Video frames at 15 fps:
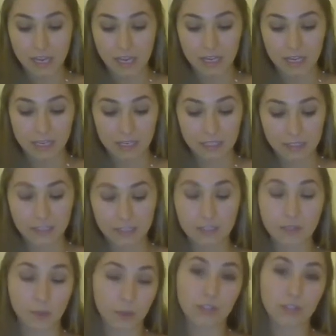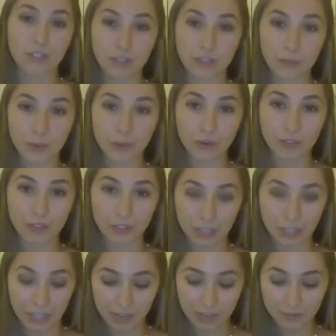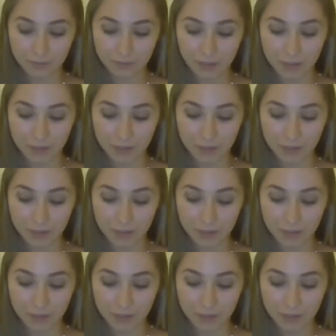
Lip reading: is, in order to support learning,